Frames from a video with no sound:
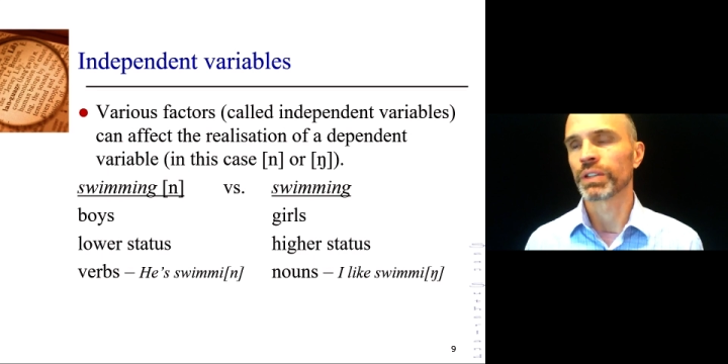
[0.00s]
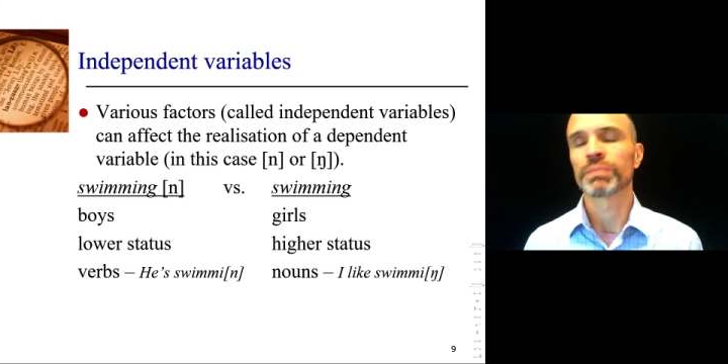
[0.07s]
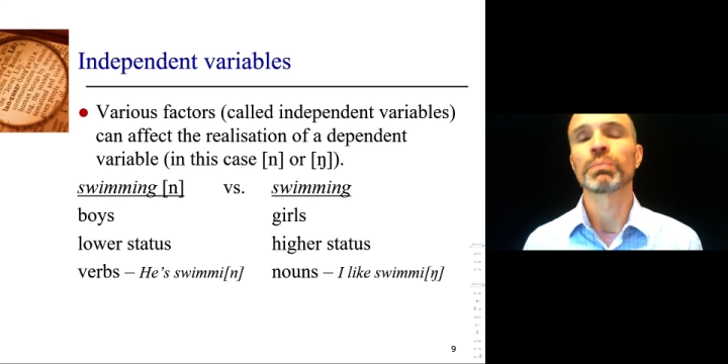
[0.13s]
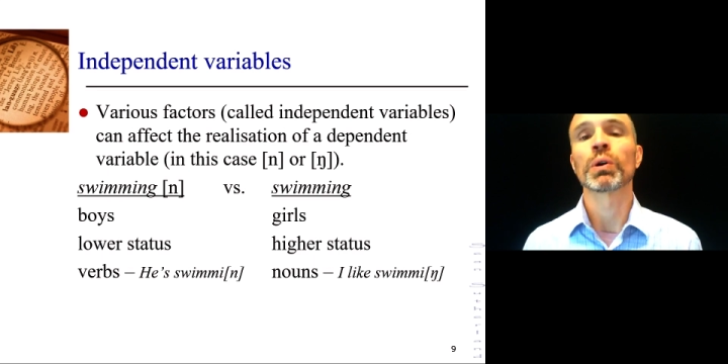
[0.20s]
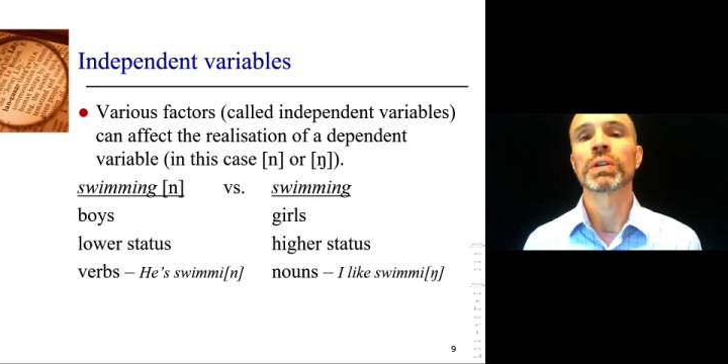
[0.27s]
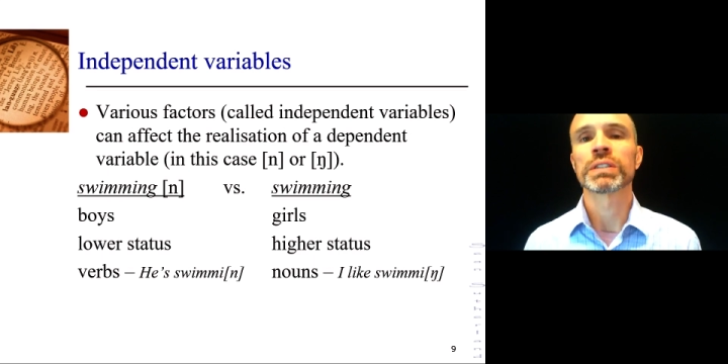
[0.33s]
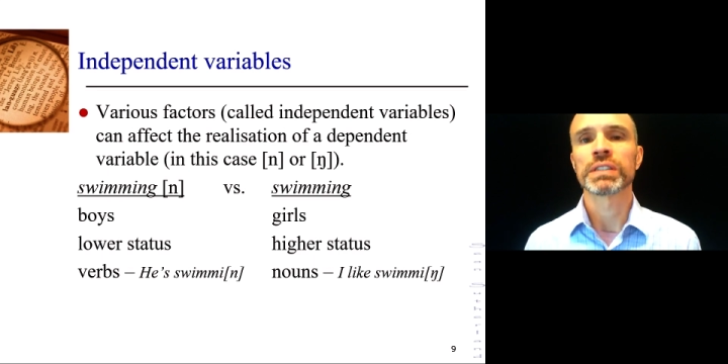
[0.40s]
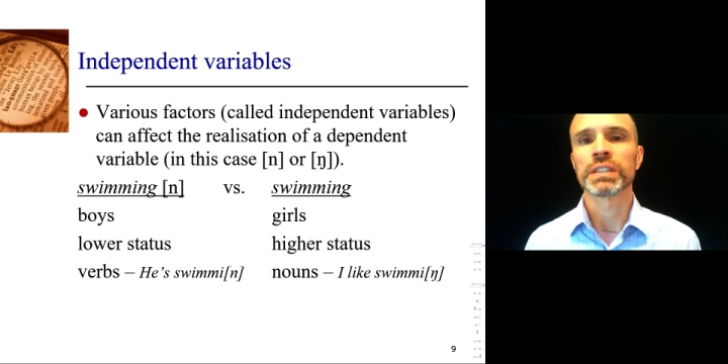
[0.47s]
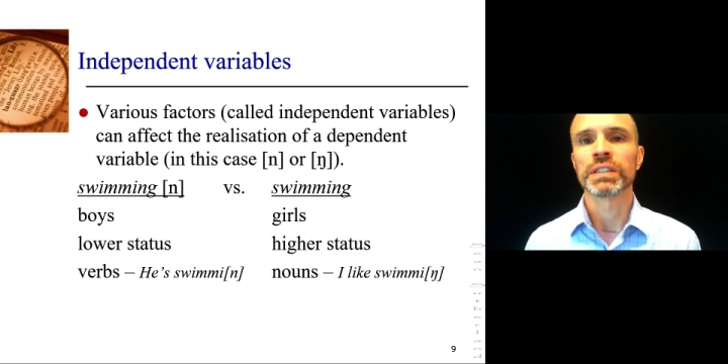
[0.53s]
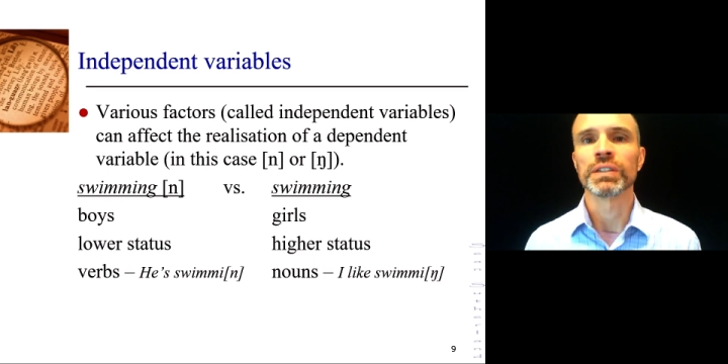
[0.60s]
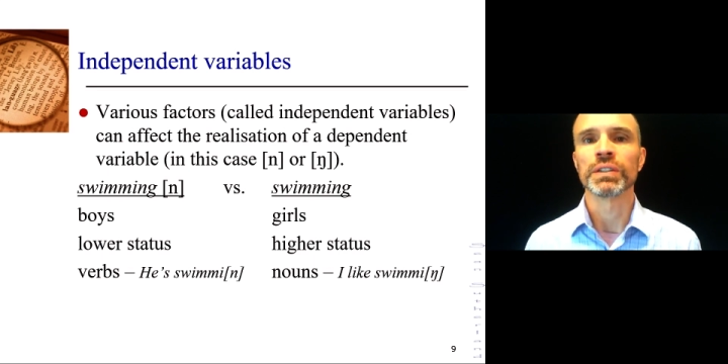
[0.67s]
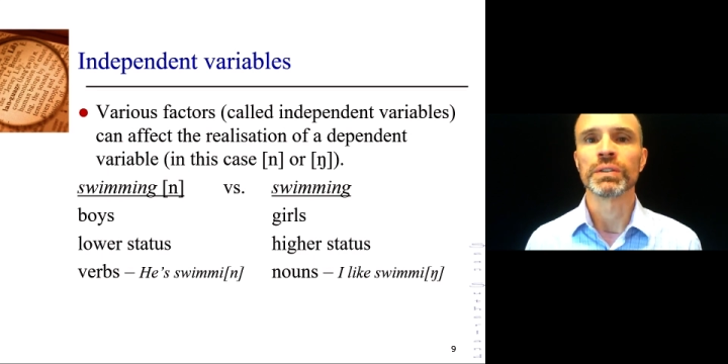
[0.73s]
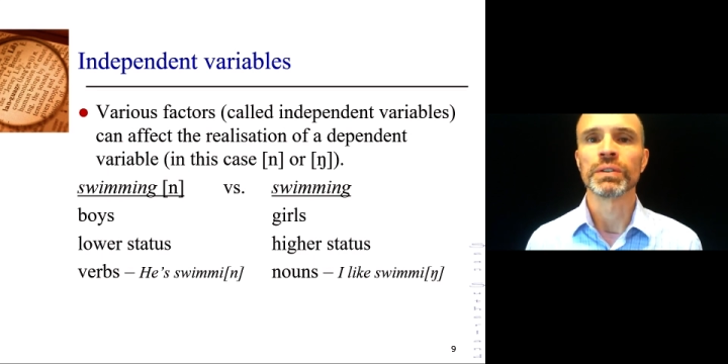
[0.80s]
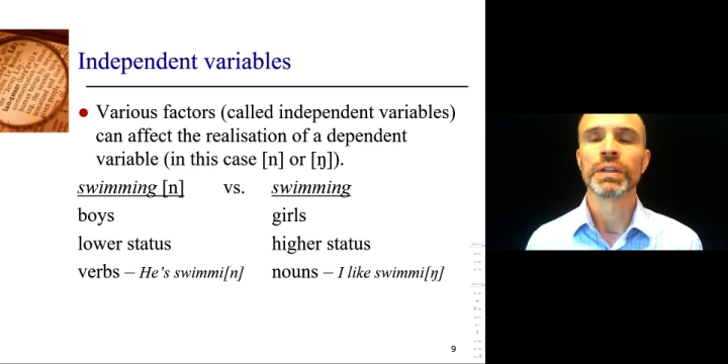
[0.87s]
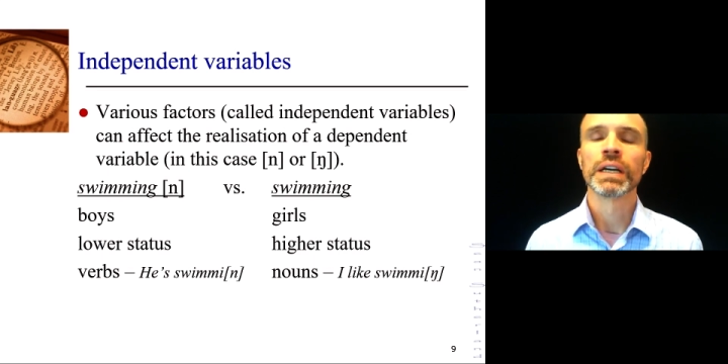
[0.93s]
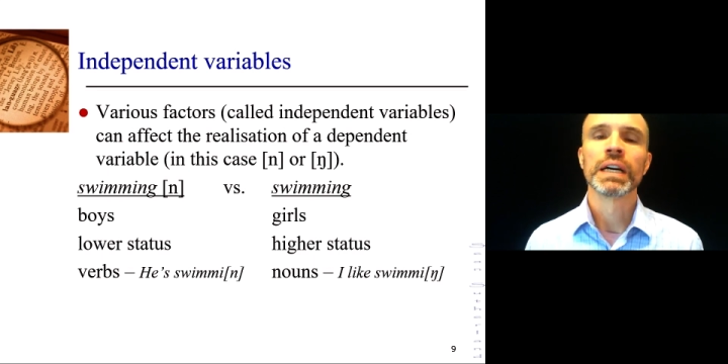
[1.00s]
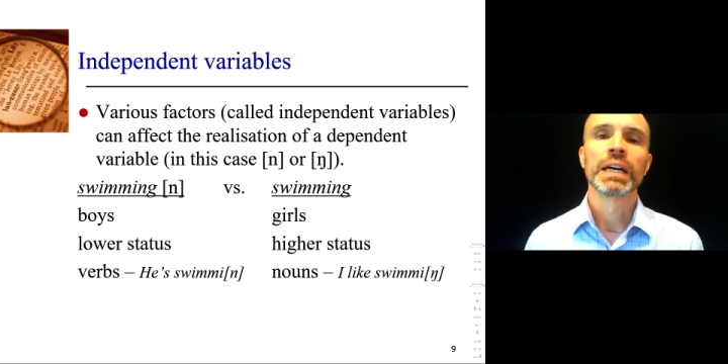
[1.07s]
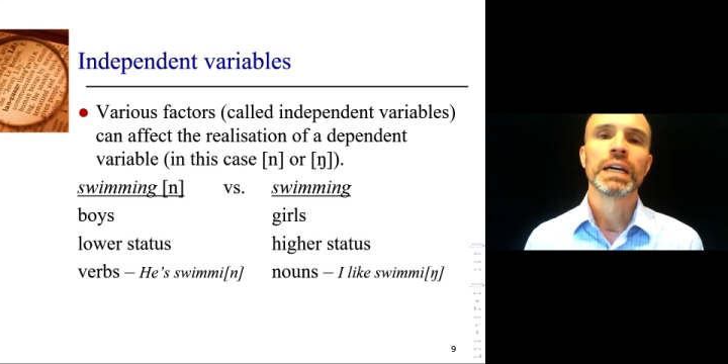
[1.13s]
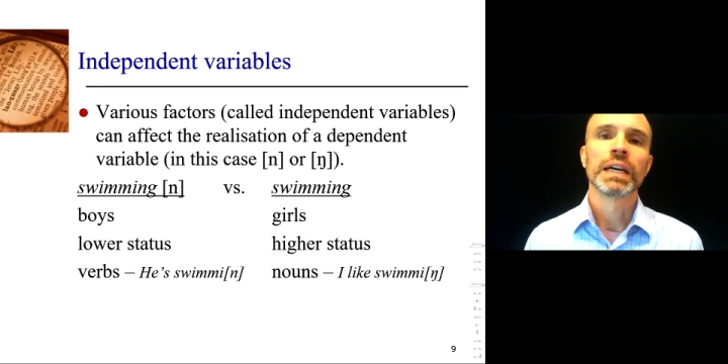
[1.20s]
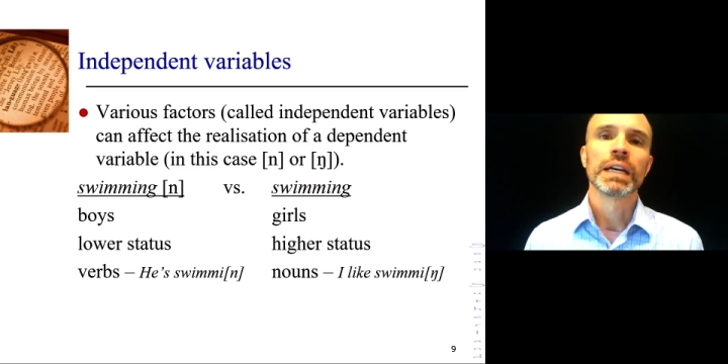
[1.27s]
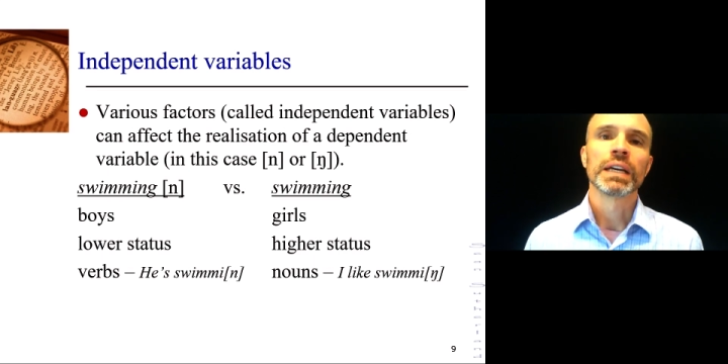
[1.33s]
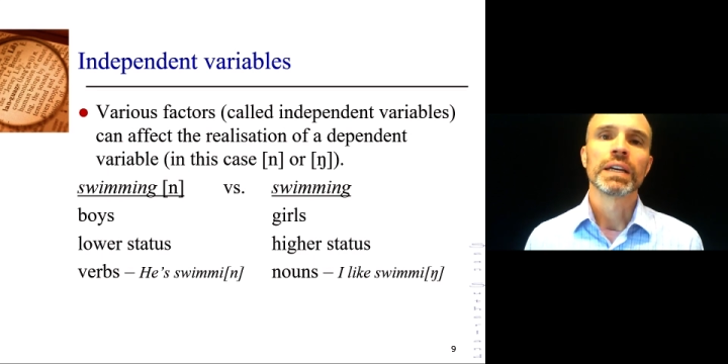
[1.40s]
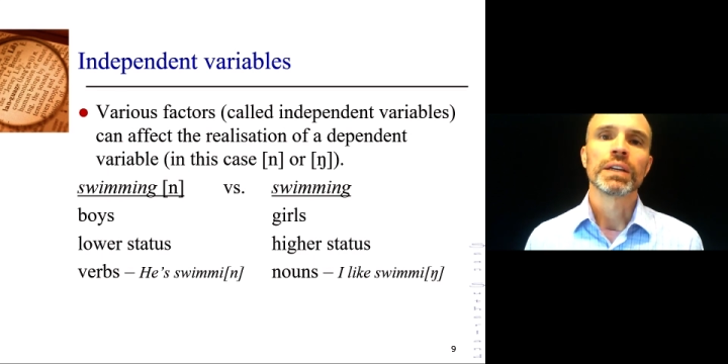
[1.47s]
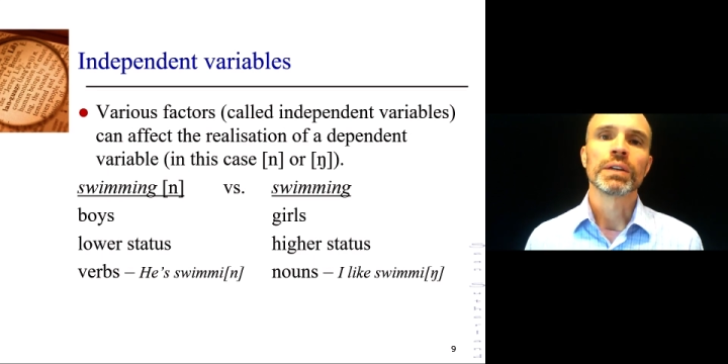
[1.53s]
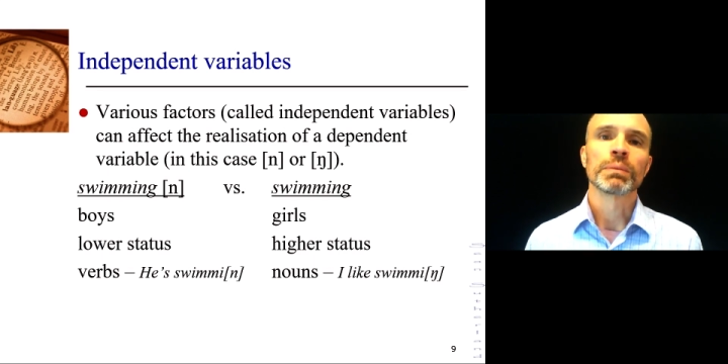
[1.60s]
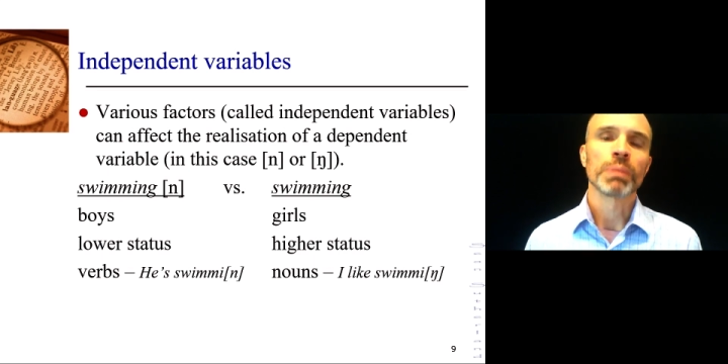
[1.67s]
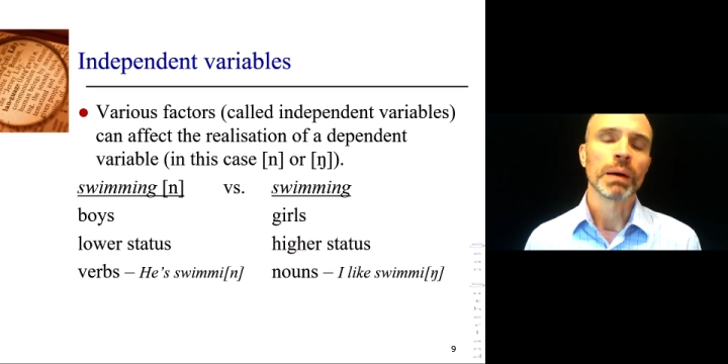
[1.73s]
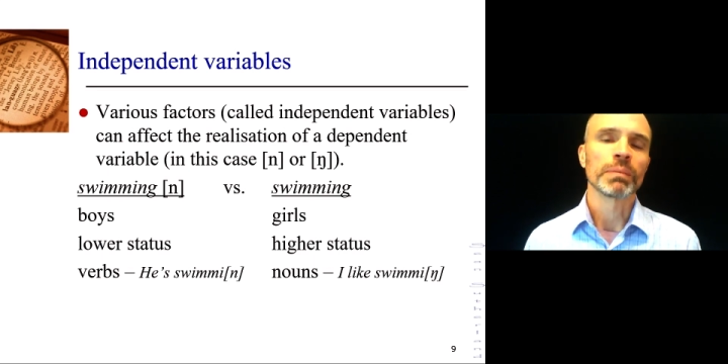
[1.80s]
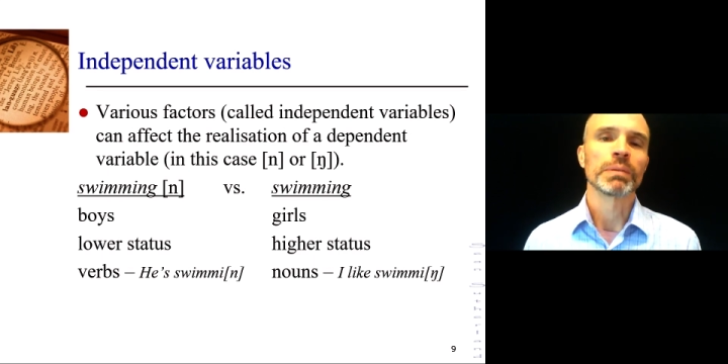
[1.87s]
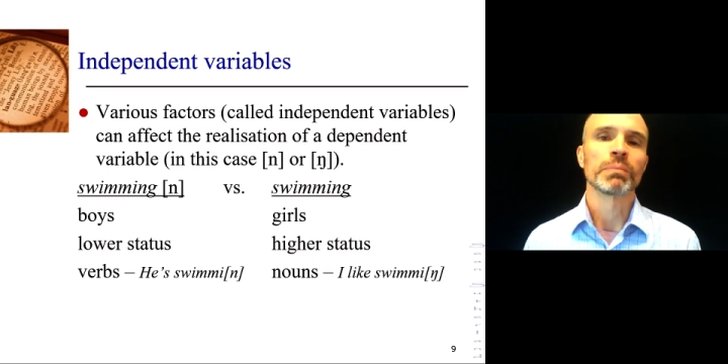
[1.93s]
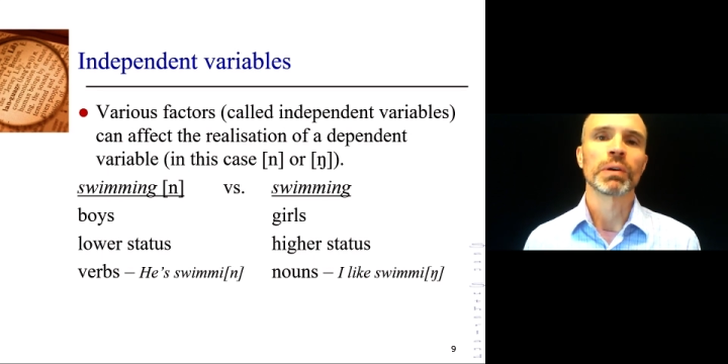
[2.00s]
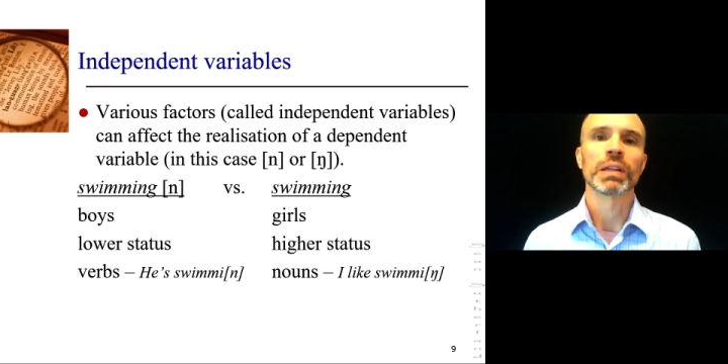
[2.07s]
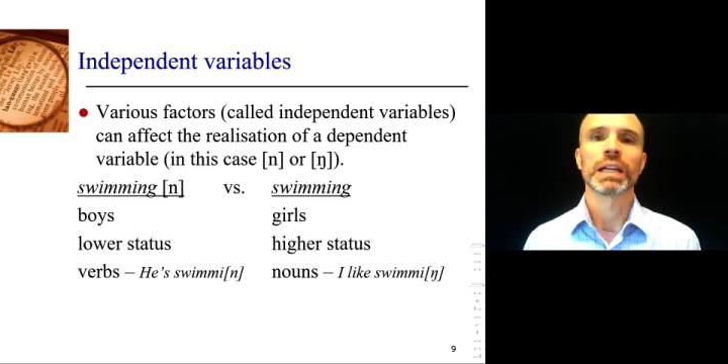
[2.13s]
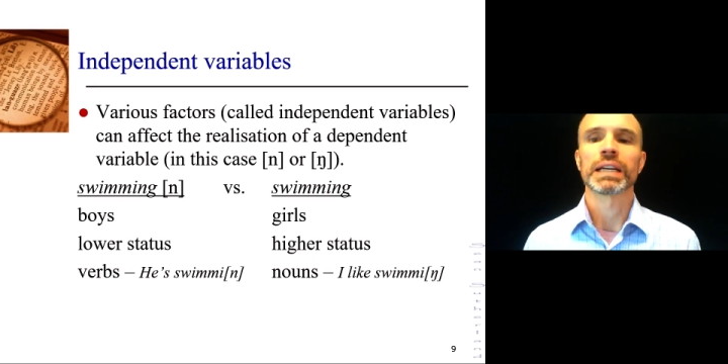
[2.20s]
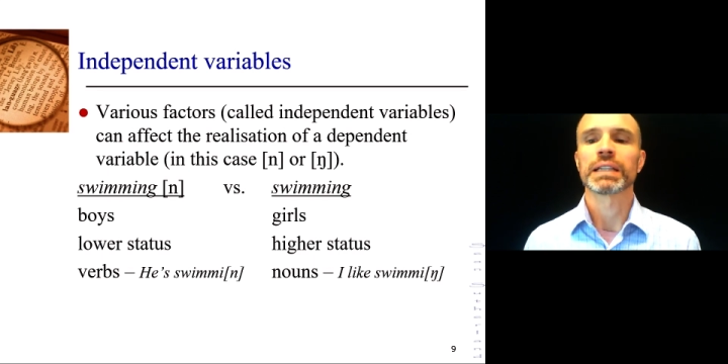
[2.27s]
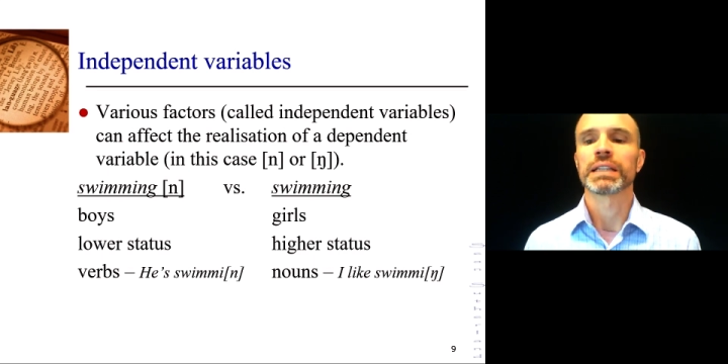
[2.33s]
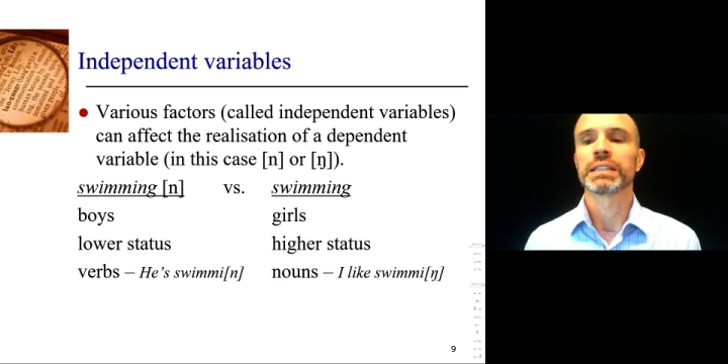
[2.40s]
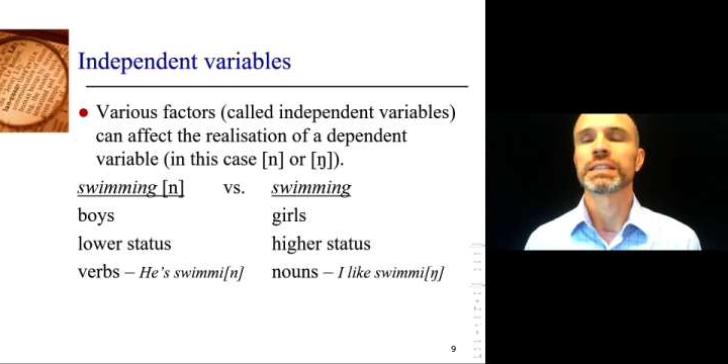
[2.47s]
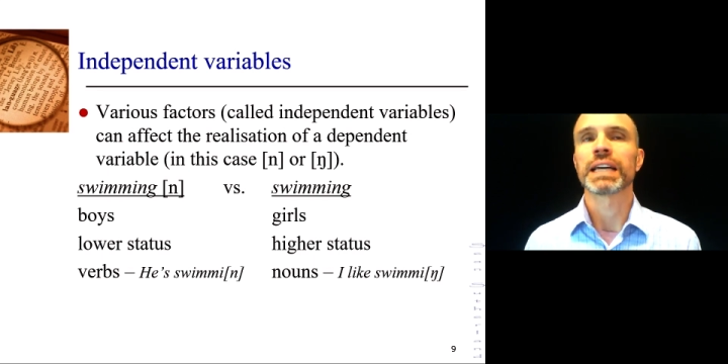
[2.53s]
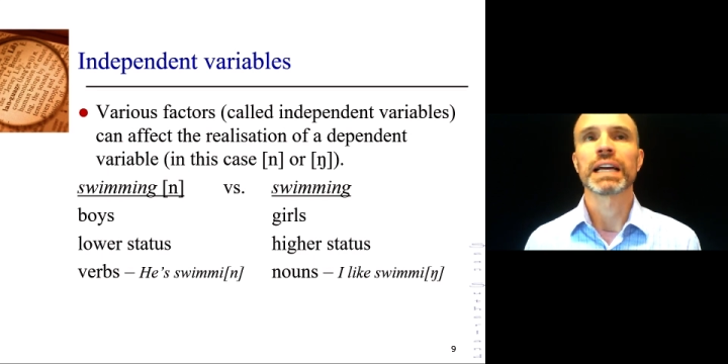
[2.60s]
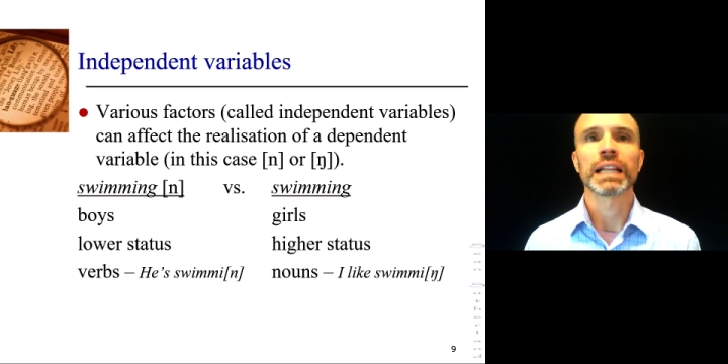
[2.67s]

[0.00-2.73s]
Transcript: sports do you do? You're probably more likely to say,